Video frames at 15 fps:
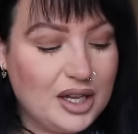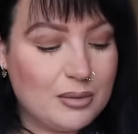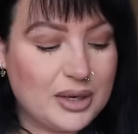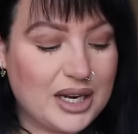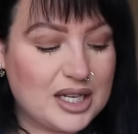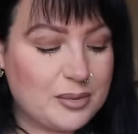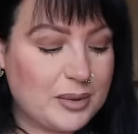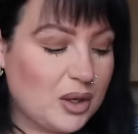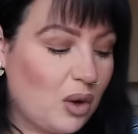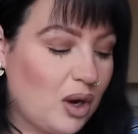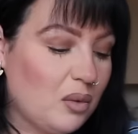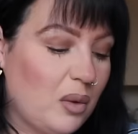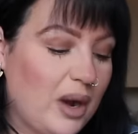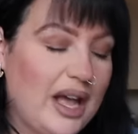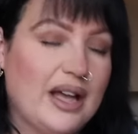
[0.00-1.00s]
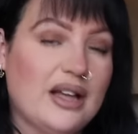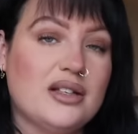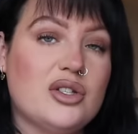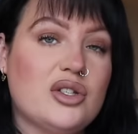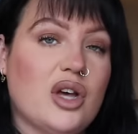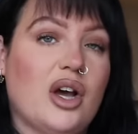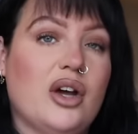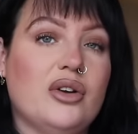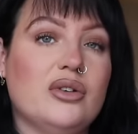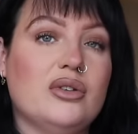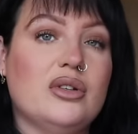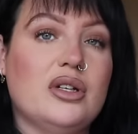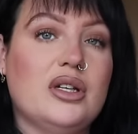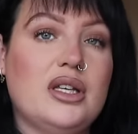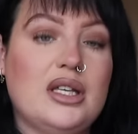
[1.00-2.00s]
But it has been quite wet. So,
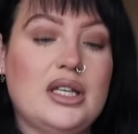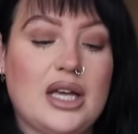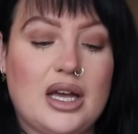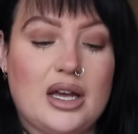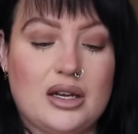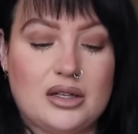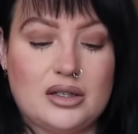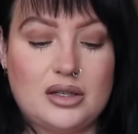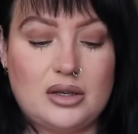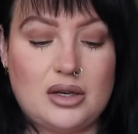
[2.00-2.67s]
yeah,